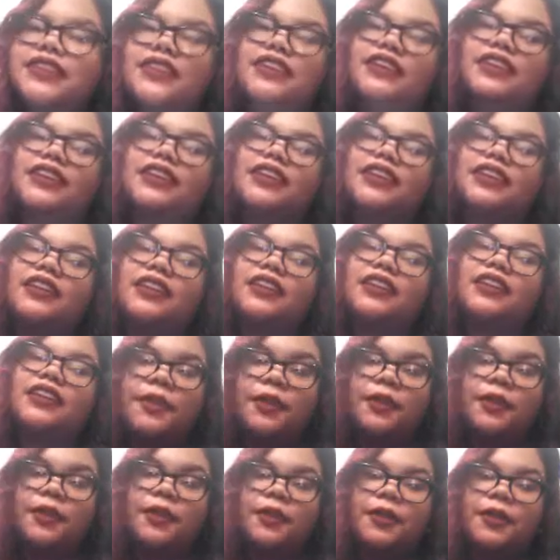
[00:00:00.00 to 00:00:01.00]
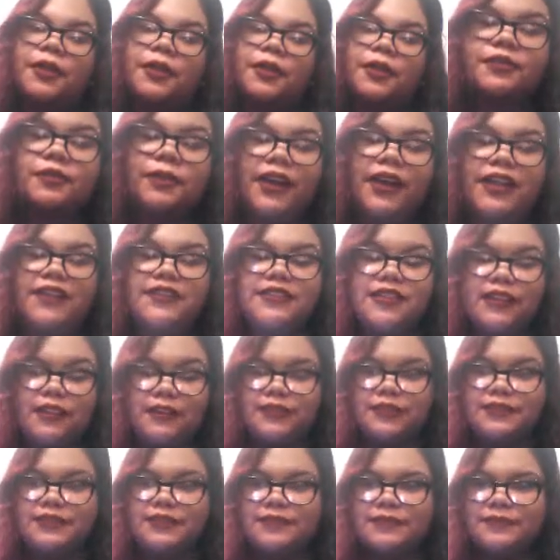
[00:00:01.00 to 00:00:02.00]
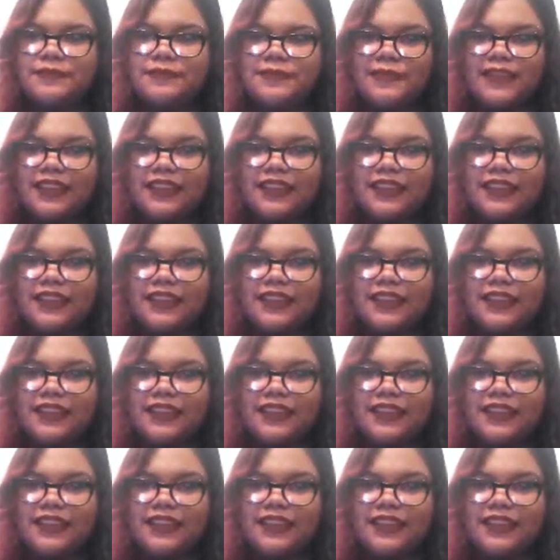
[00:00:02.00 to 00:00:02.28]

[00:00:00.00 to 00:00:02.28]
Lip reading: 10 Motionless in White songs,